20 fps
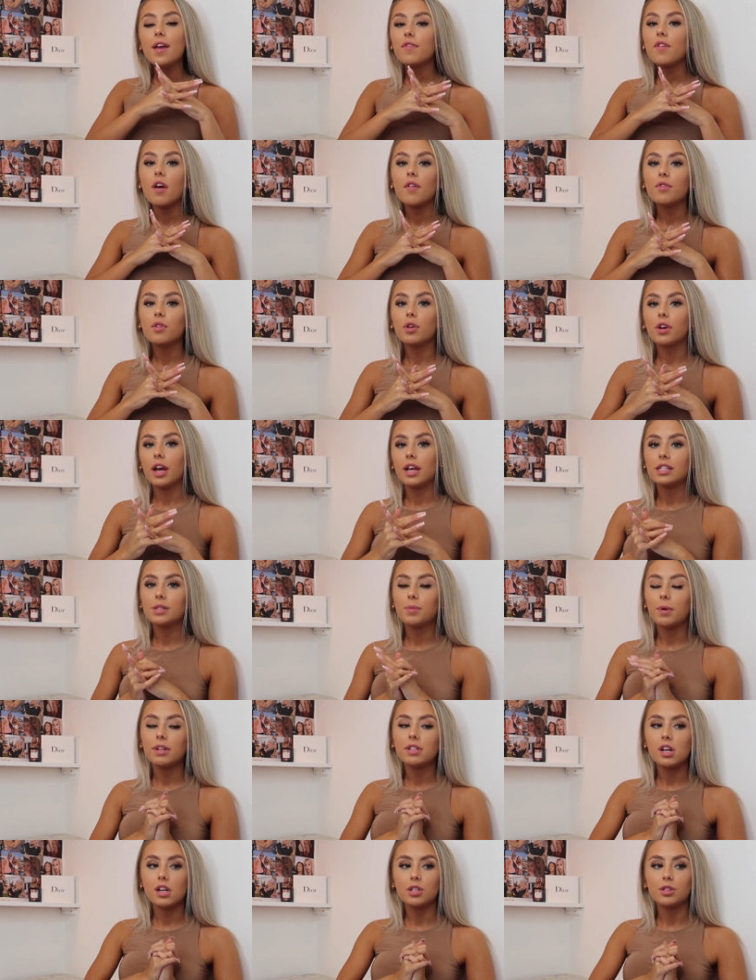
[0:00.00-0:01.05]
If you have not guessed
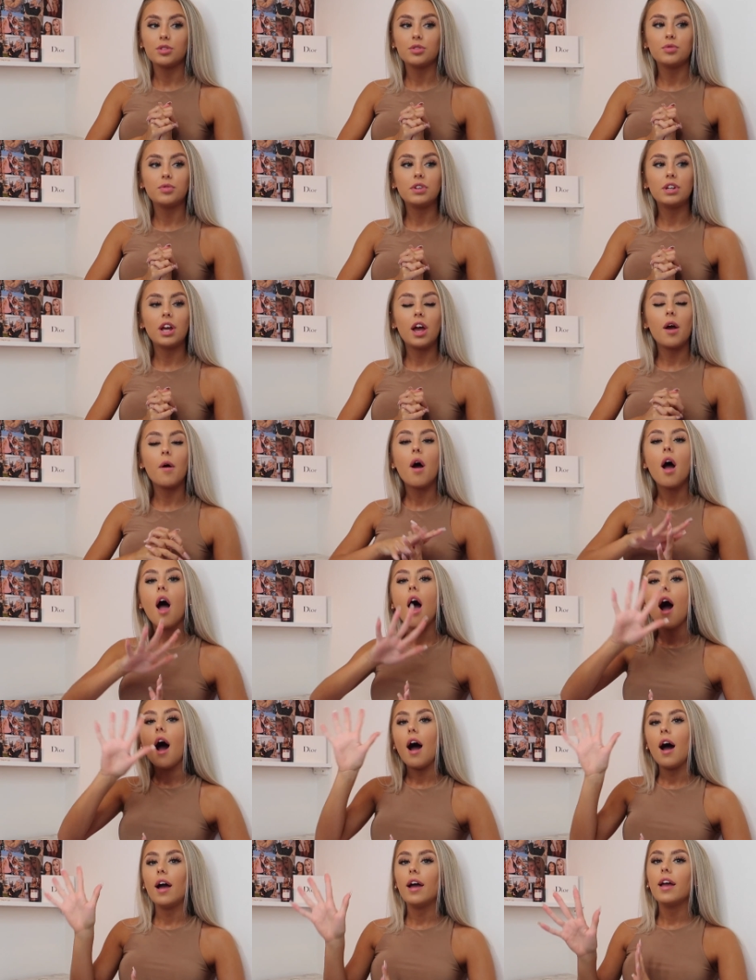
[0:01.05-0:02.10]
by the title of this video,
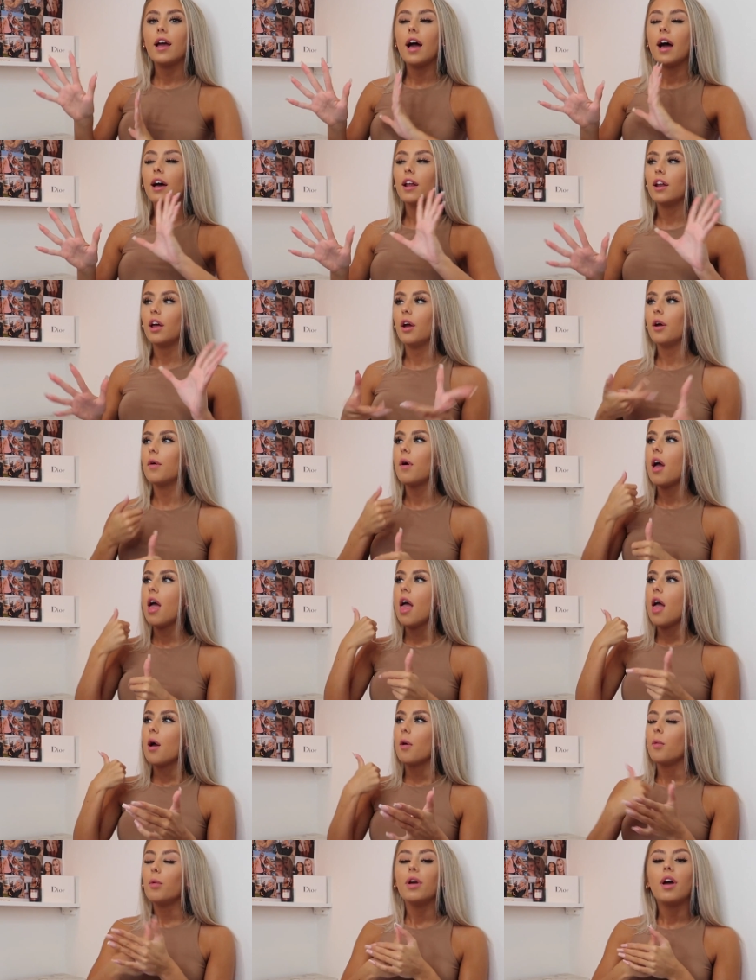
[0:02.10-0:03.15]
hi, hello,
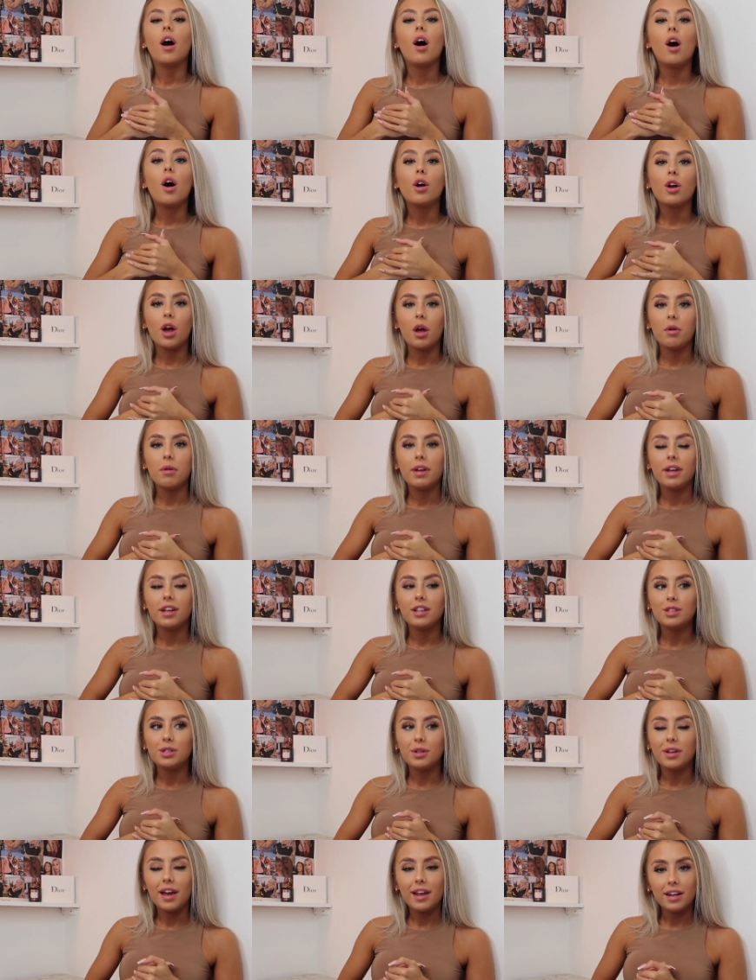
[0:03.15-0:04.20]
we are going
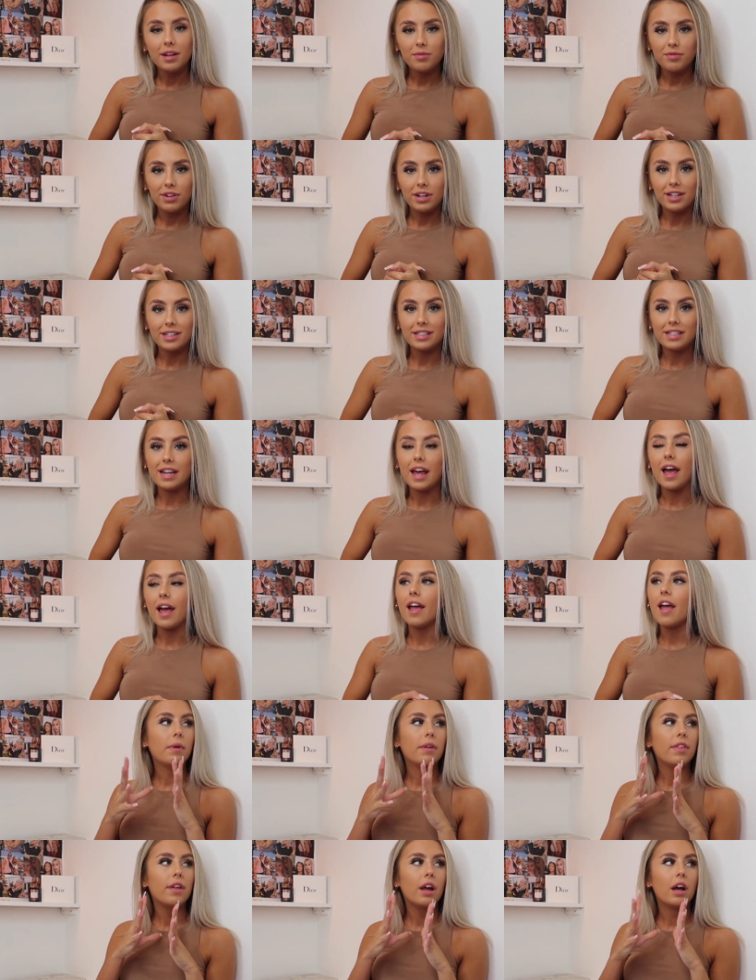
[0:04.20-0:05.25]
to get lip filler today.
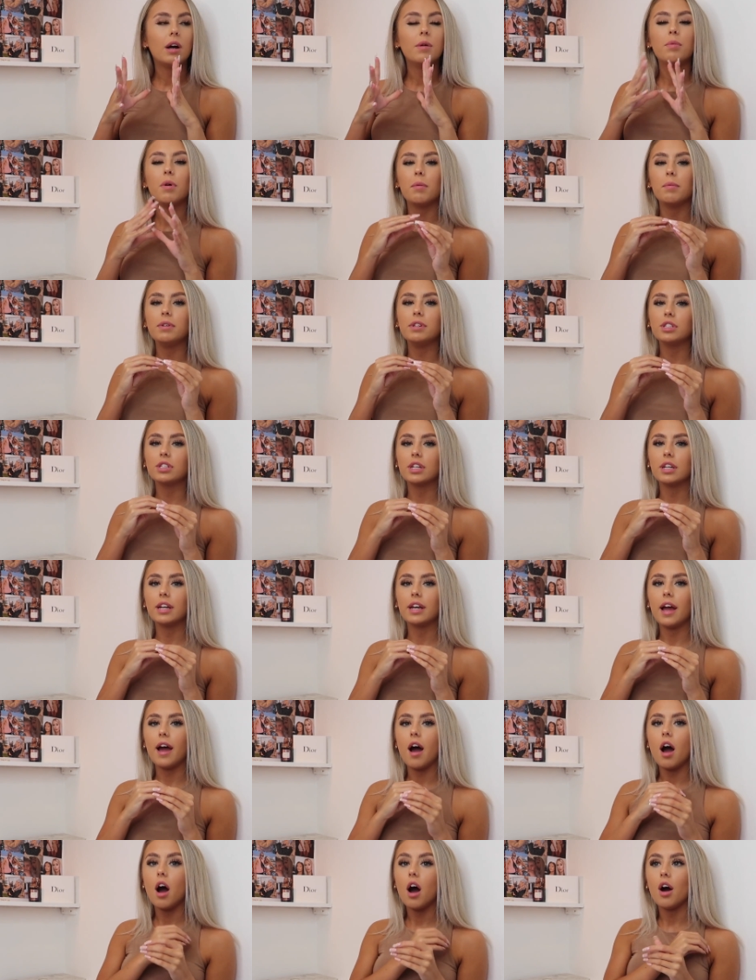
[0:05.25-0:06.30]
I think I'm probably just going to
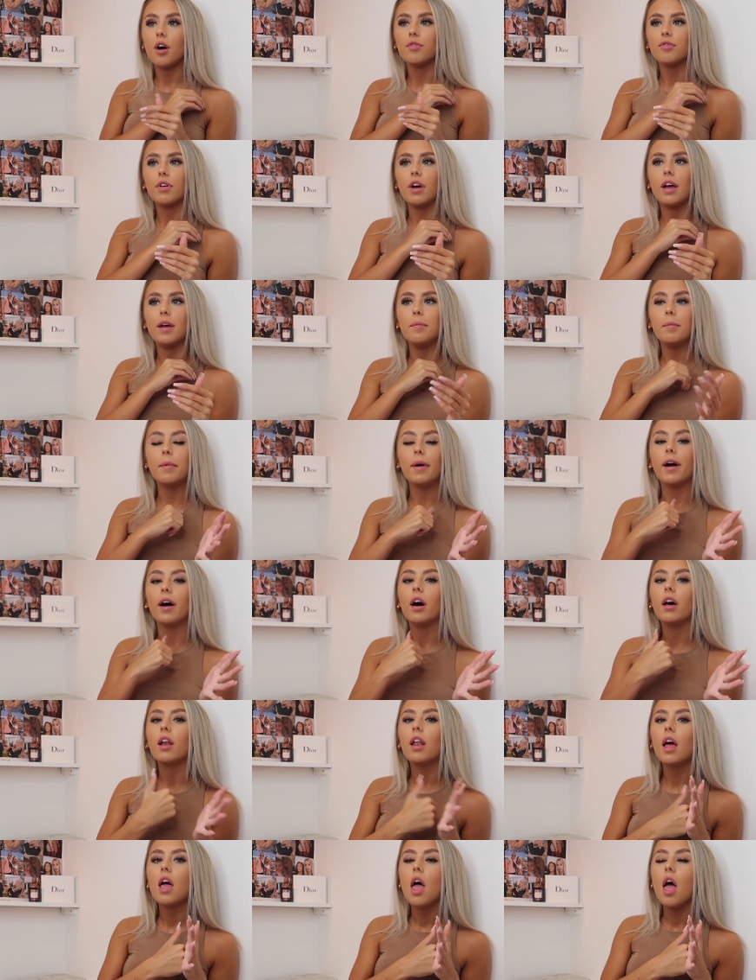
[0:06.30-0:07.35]
get half a
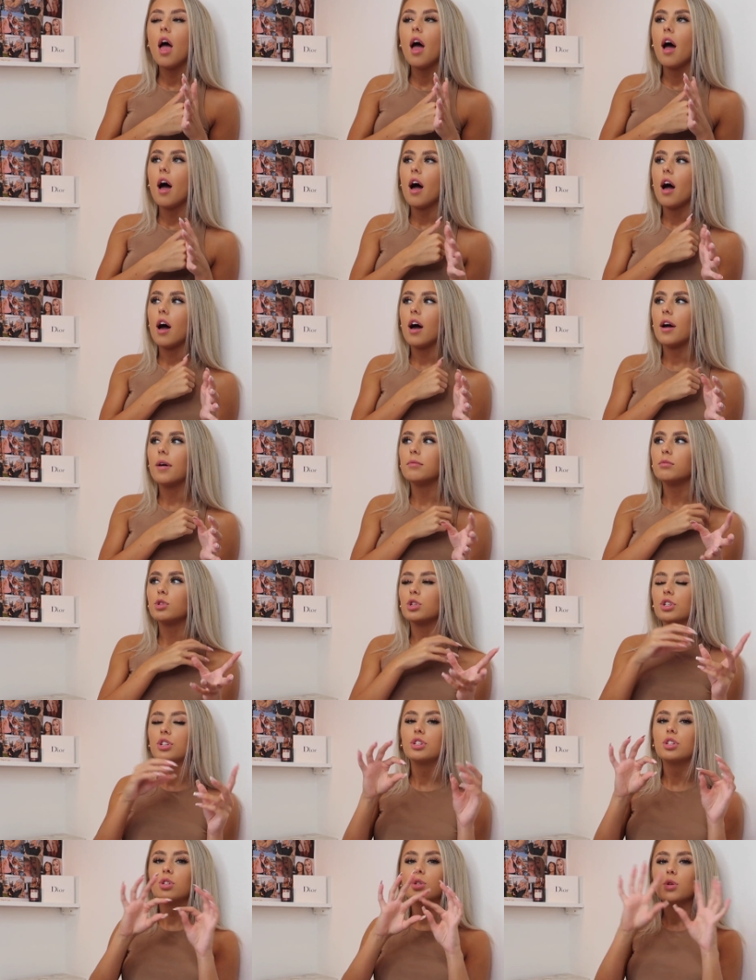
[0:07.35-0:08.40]
mil, um,
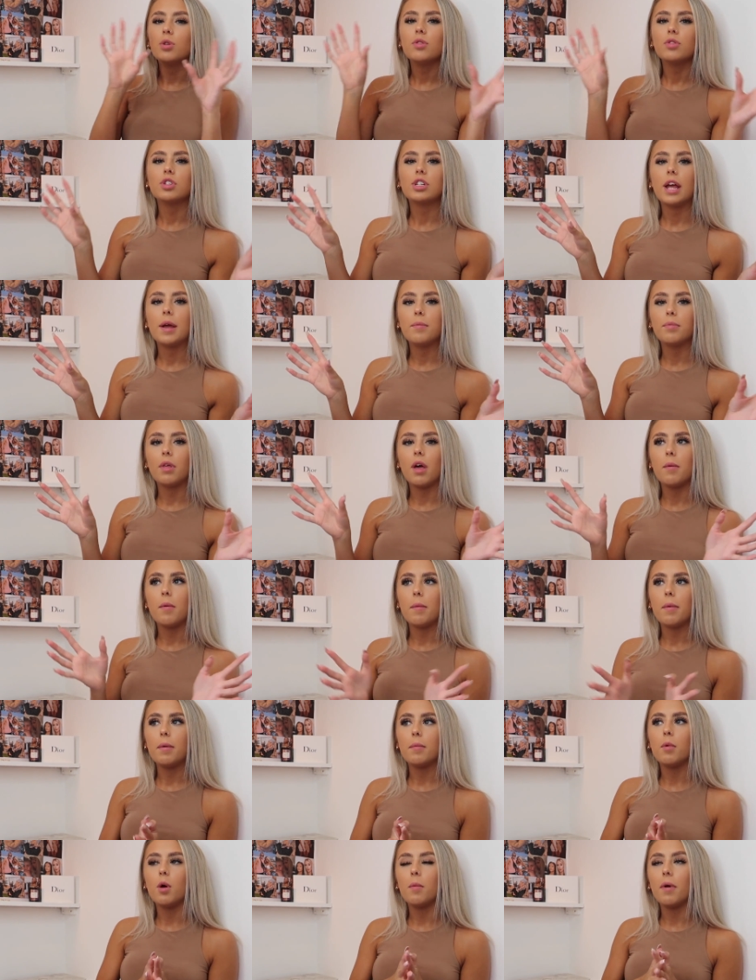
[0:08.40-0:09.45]
just to sort of shape them a
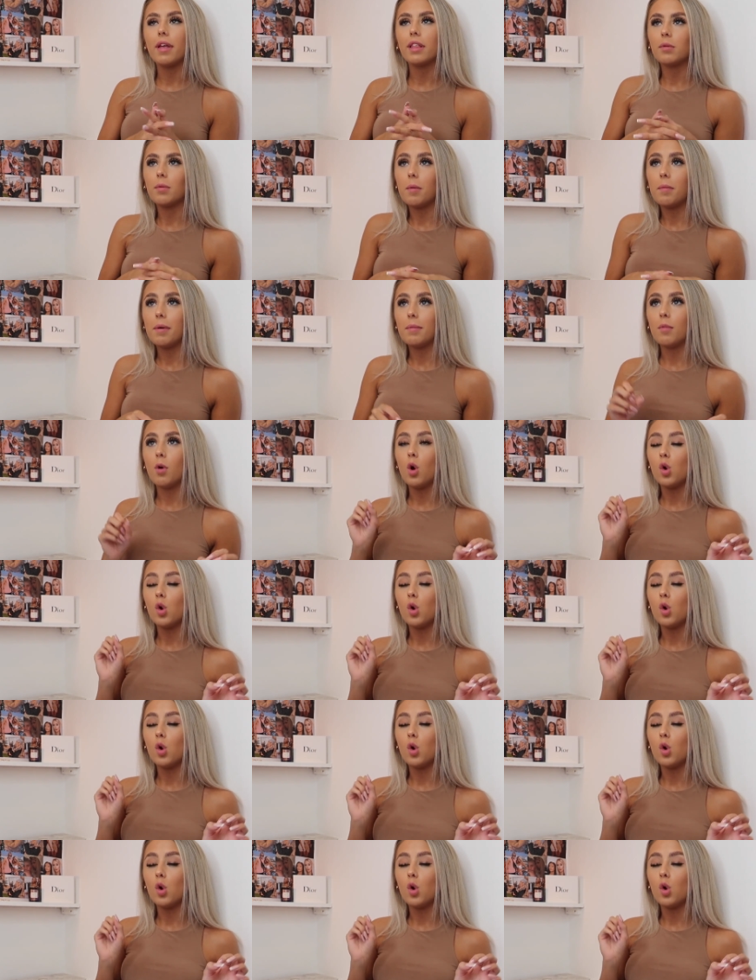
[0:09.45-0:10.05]
bit more, make them a bit